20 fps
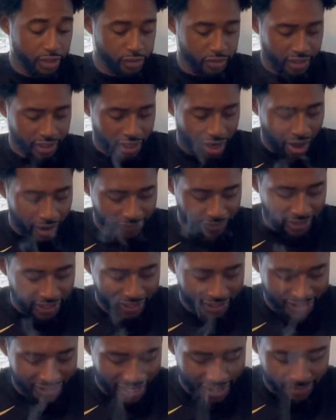coffee any
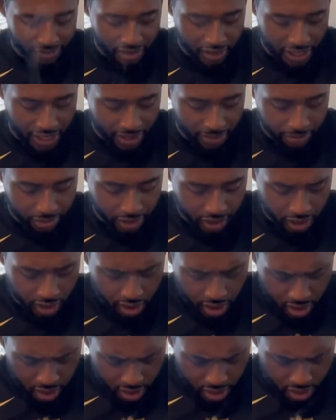time of the day, but
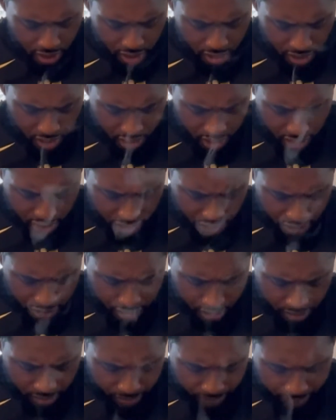
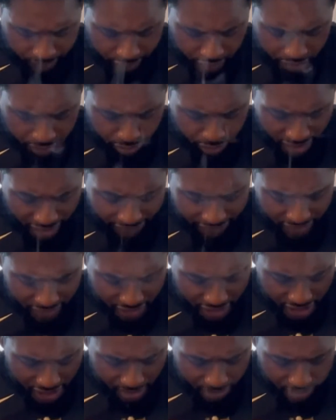it's breakfast time
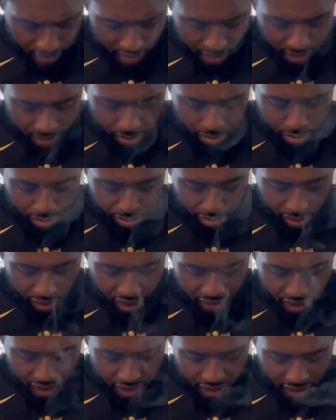and my brother
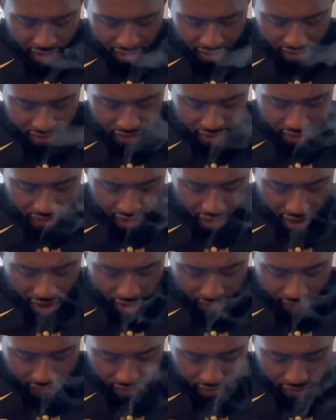is starving.
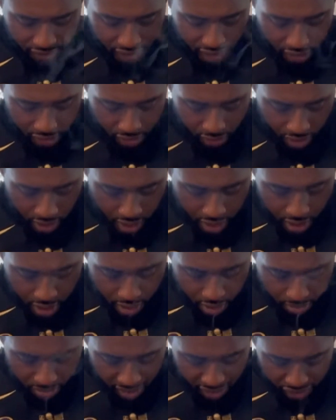So make
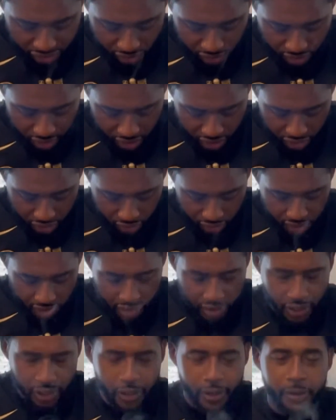sure
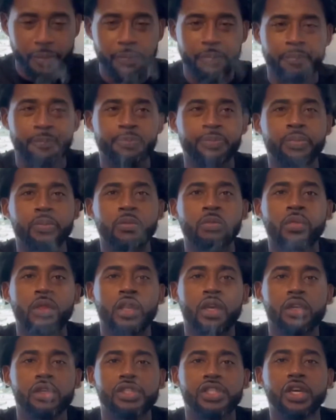you
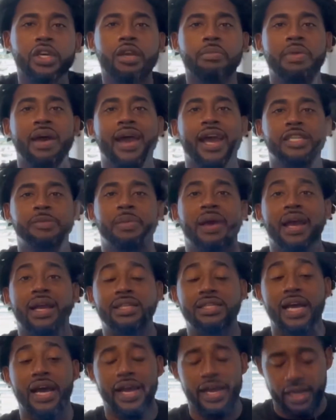seal your bags back
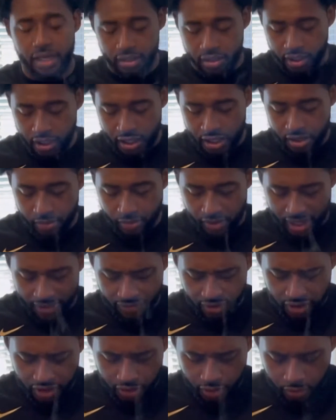tight whenever
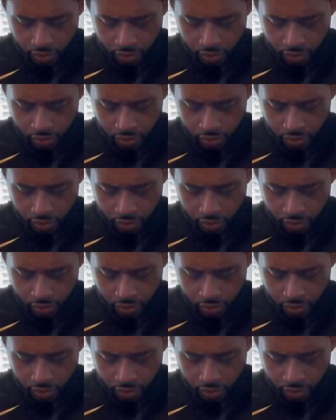you